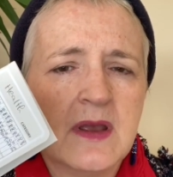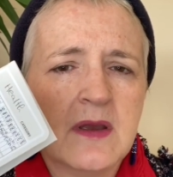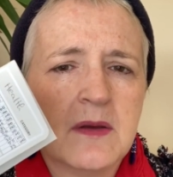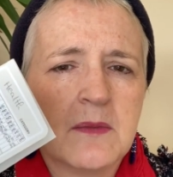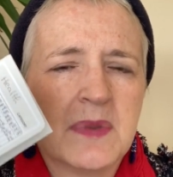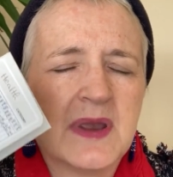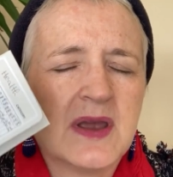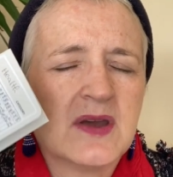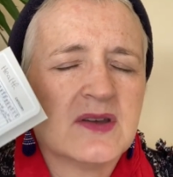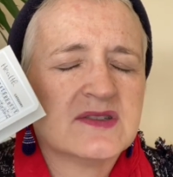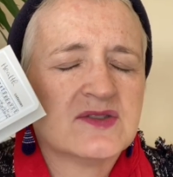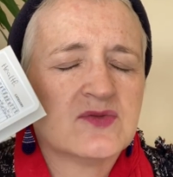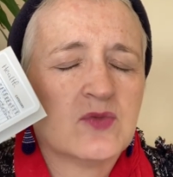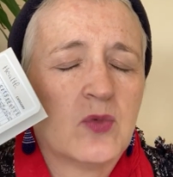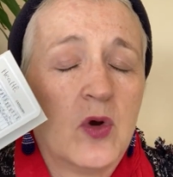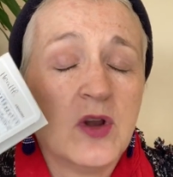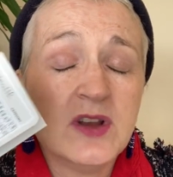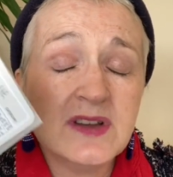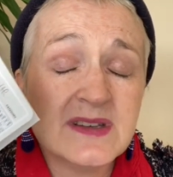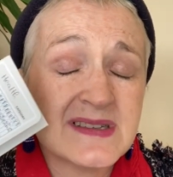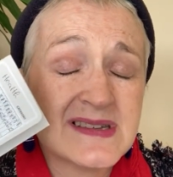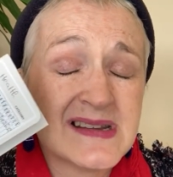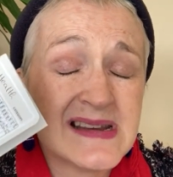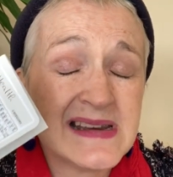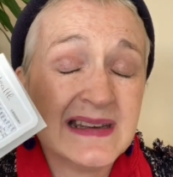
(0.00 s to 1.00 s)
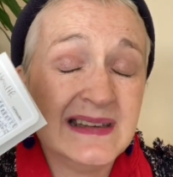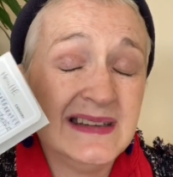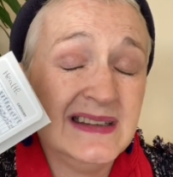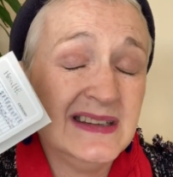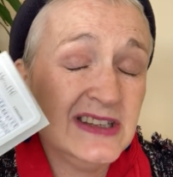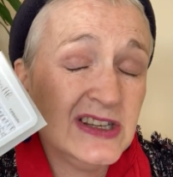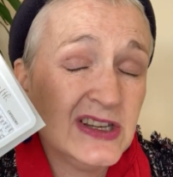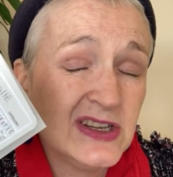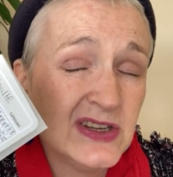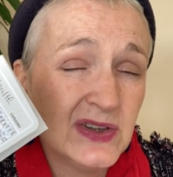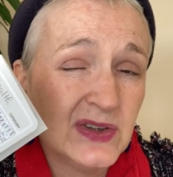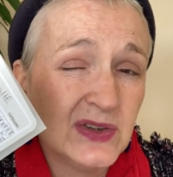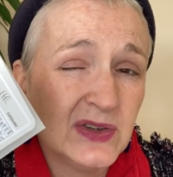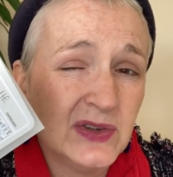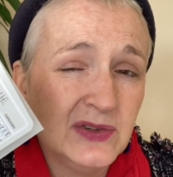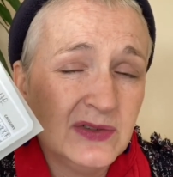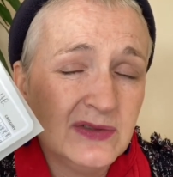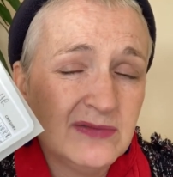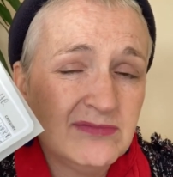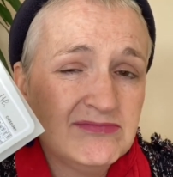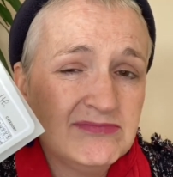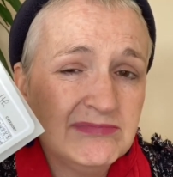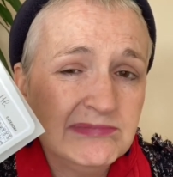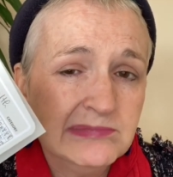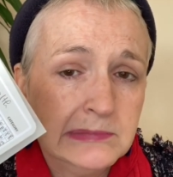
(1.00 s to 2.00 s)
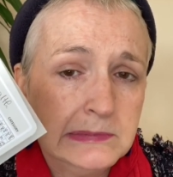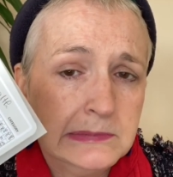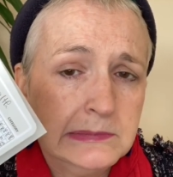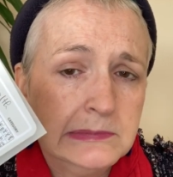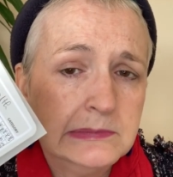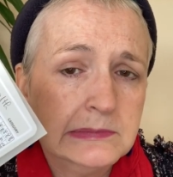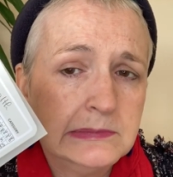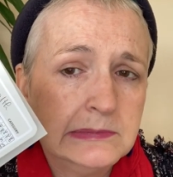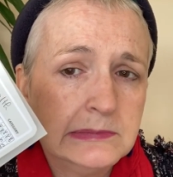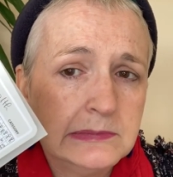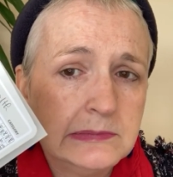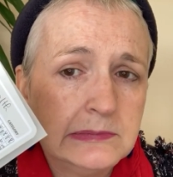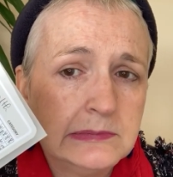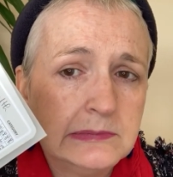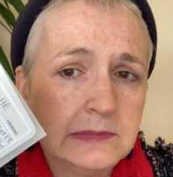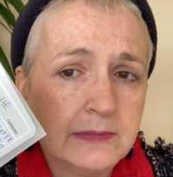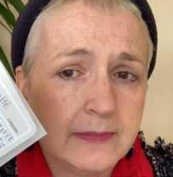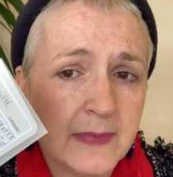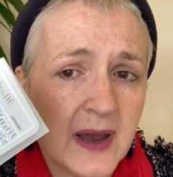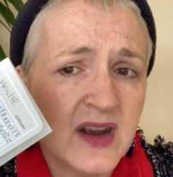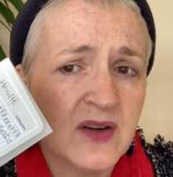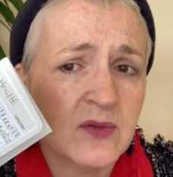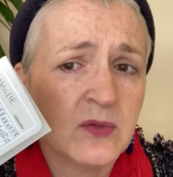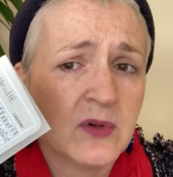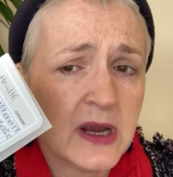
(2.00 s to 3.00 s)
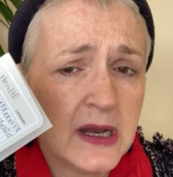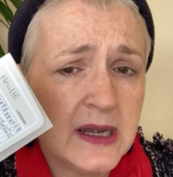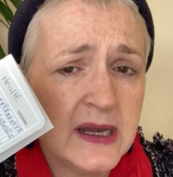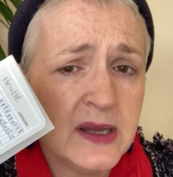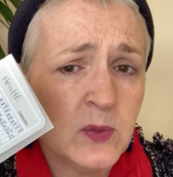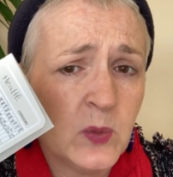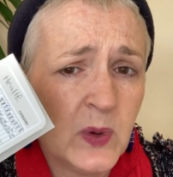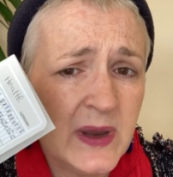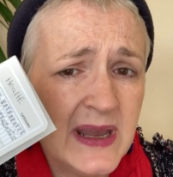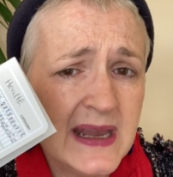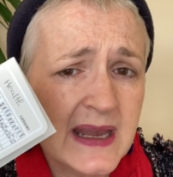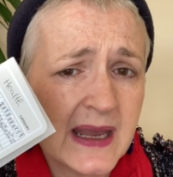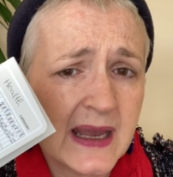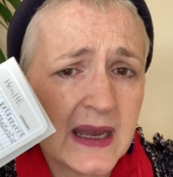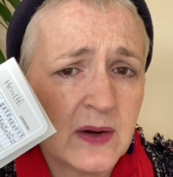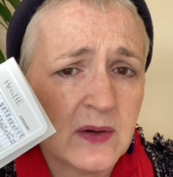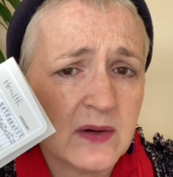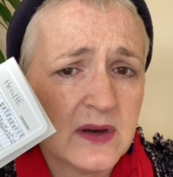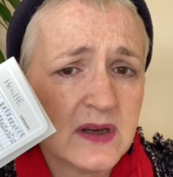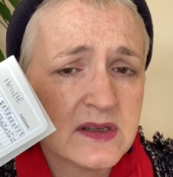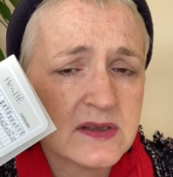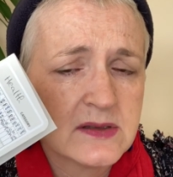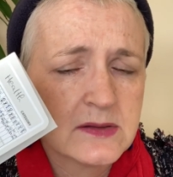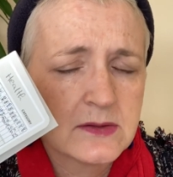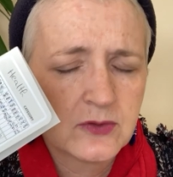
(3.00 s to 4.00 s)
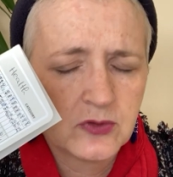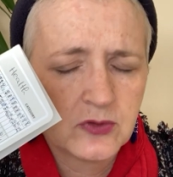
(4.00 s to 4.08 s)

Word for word: Because once I knew my really weak areas,